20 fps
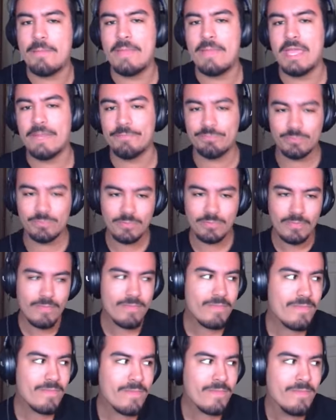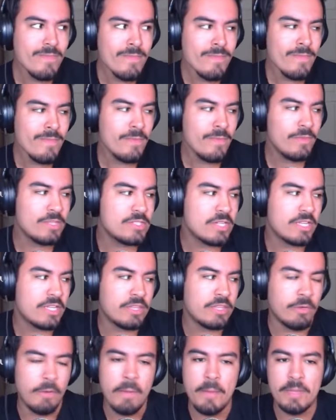Maine. Let's look at
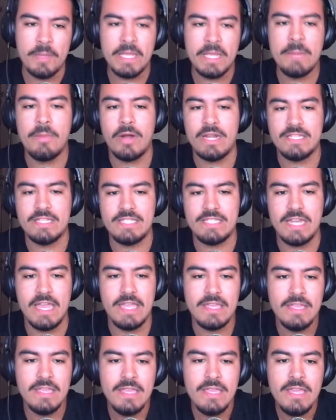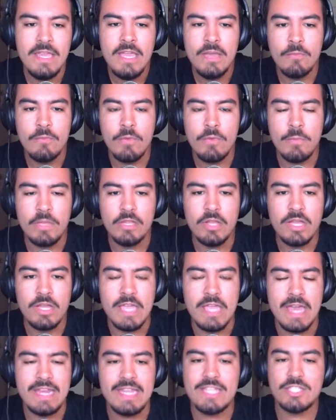the Republican Party today. When we look
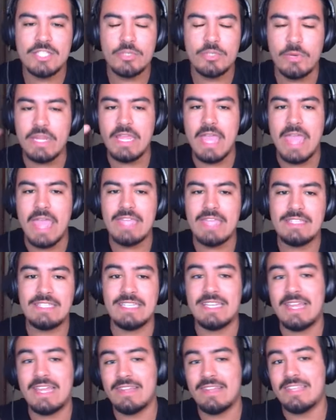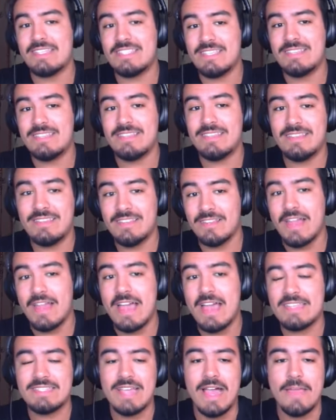at it, in 2018, at least the
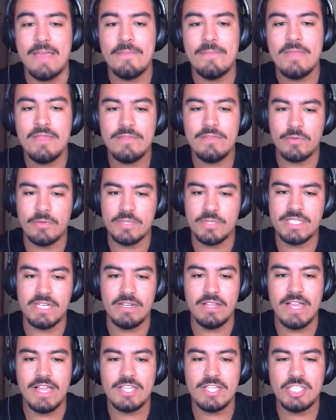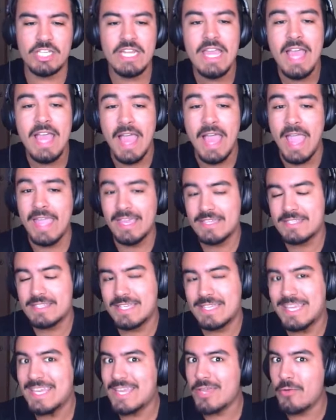last time there was an election, Angus
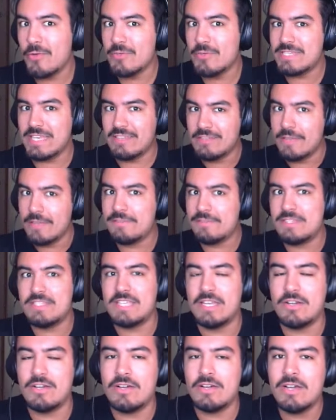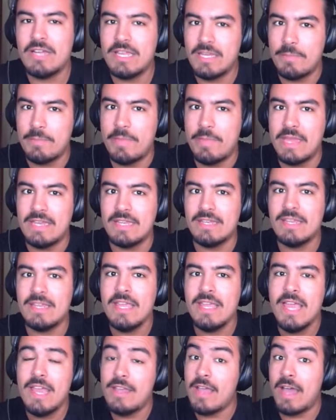King, who is a left-of-center independent,
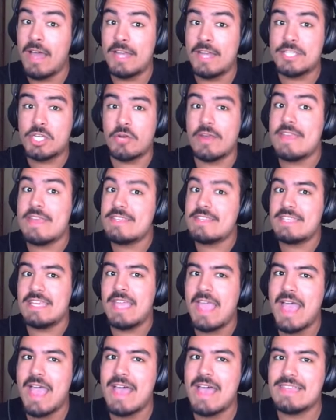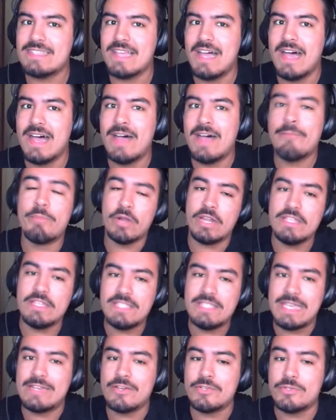not as crazy as Bernie
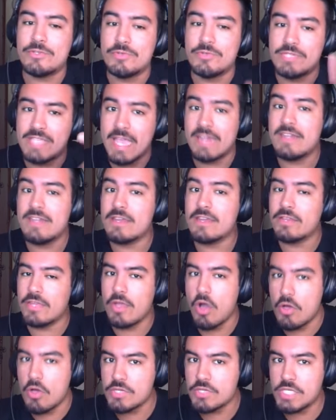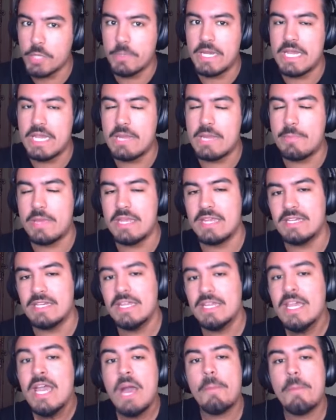Sanders, who's technically also an independent,
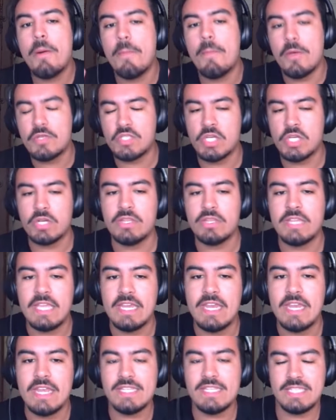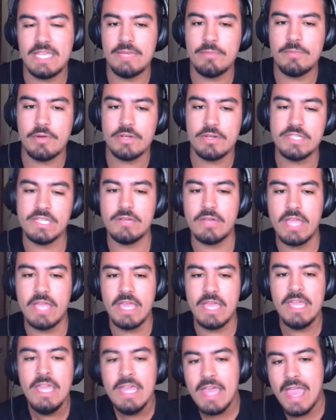but most certainly an insane person,
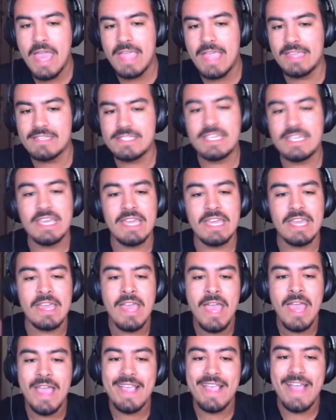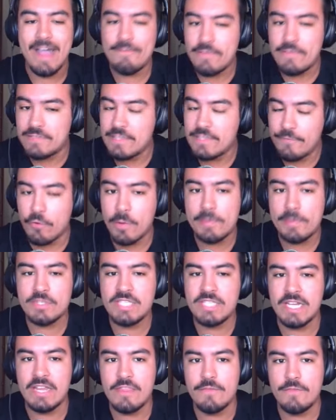okay? Angus King got
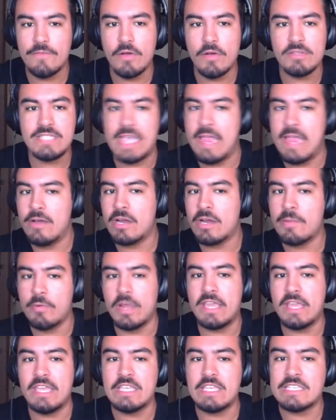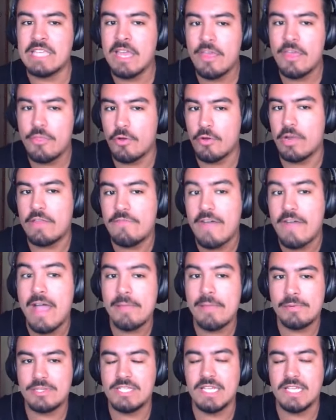54% of the vote to Eric Braekke's
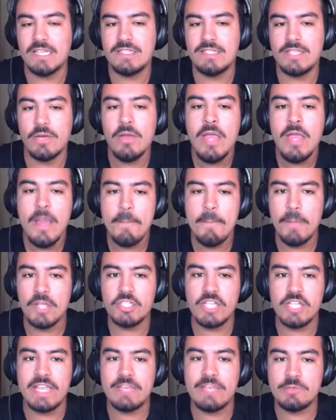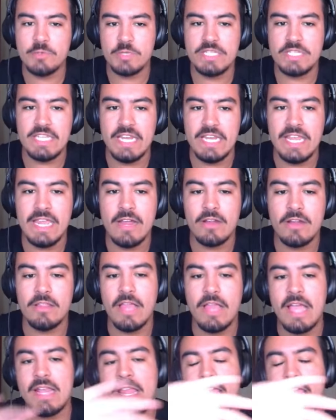35%. So much like his receding
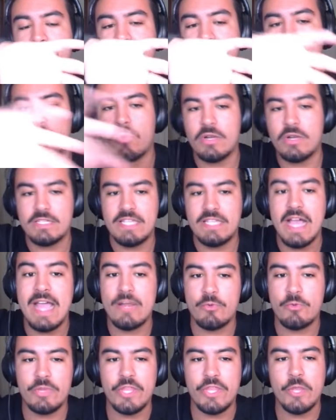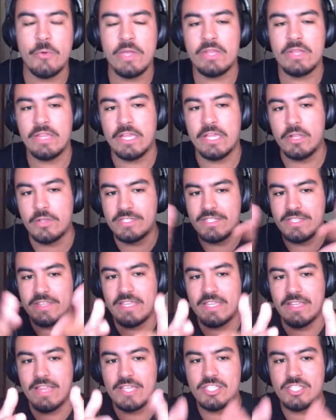hairline, his support died really quickly close to
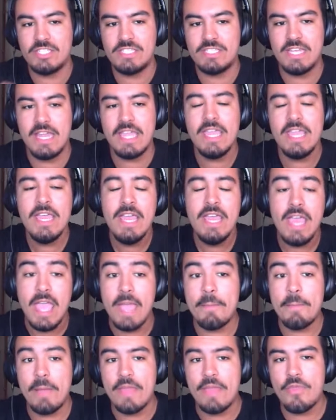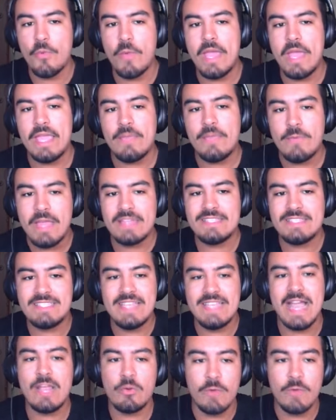the election today. And by the way, we had
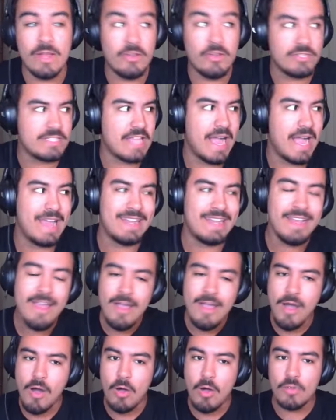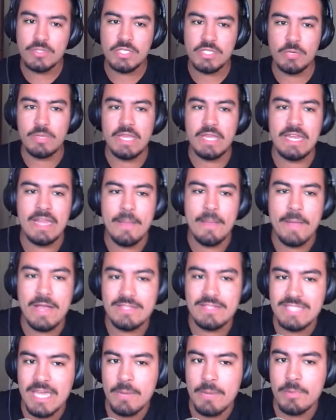Zach Riegelstein also getting
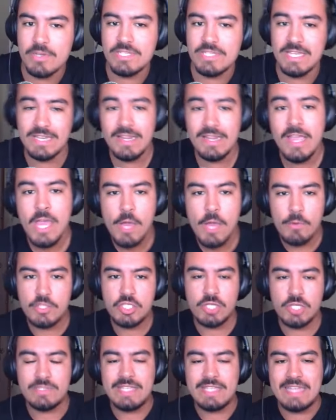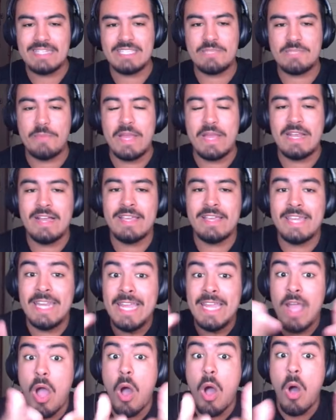about 10%, which shows that despite not
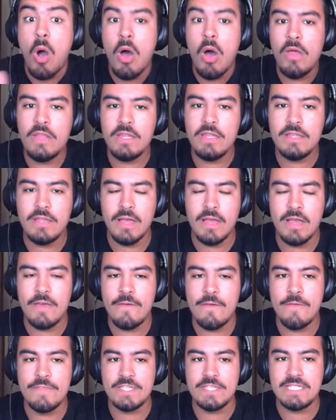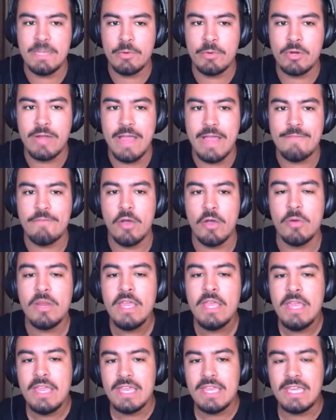getting all of the Democrat vote,
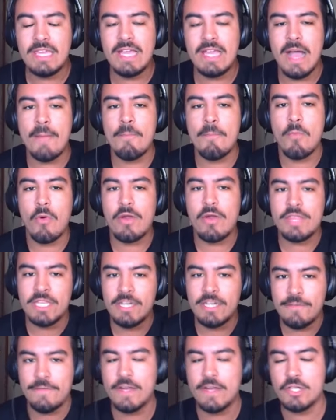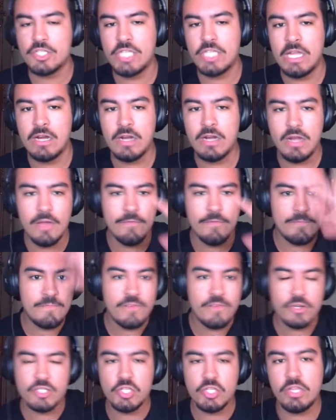he got more than a fair share of
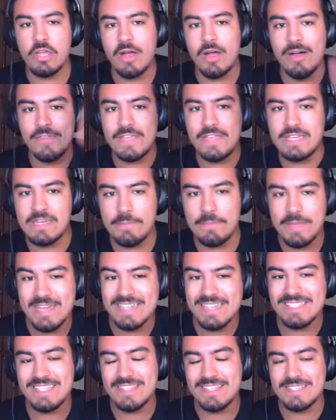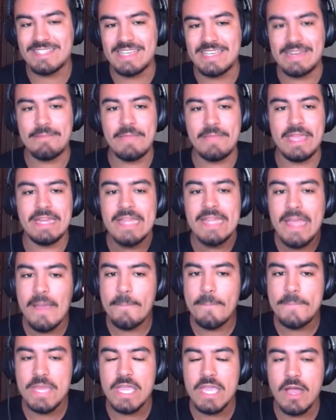virtually all the independents in the state of Maine,
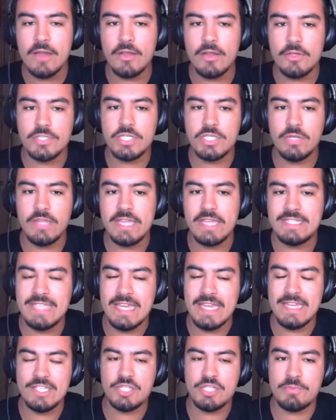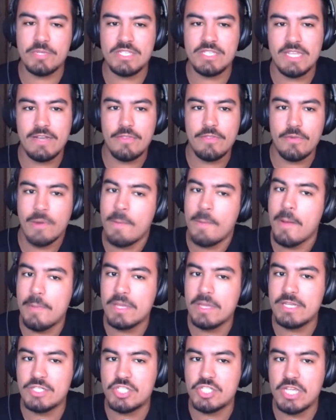beyond also like 10-ish% of the
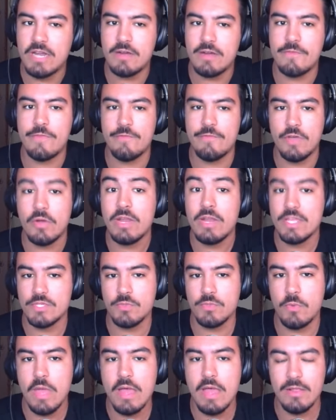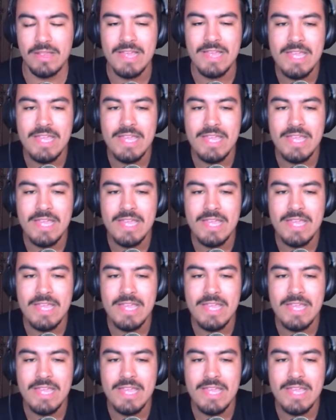Republican share of the vote as well.